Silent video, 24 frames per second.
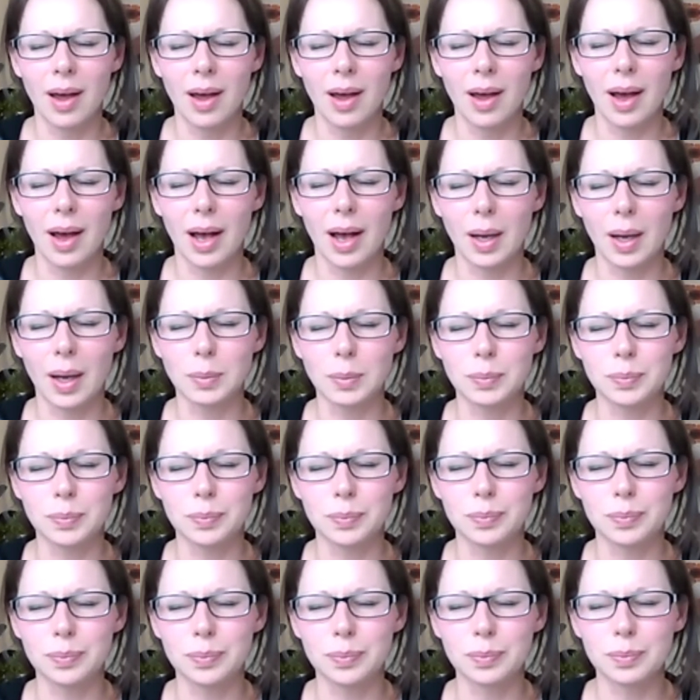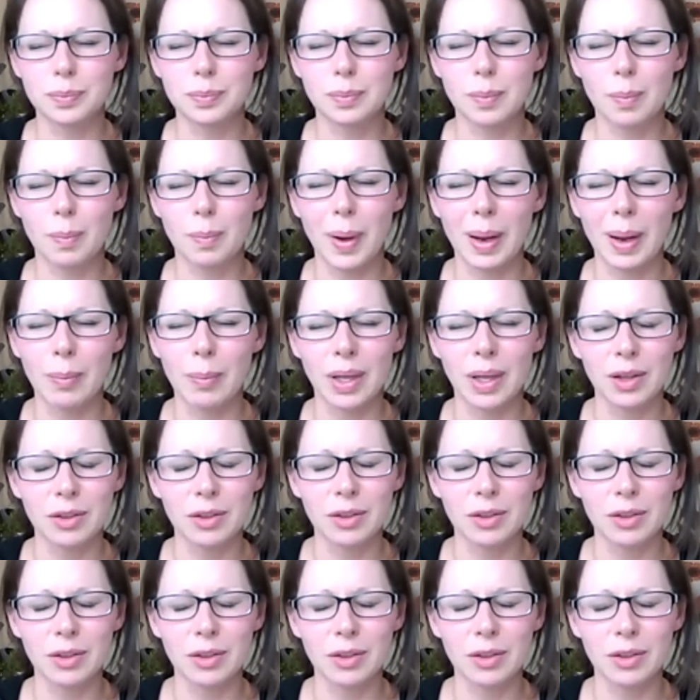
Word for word: um, by month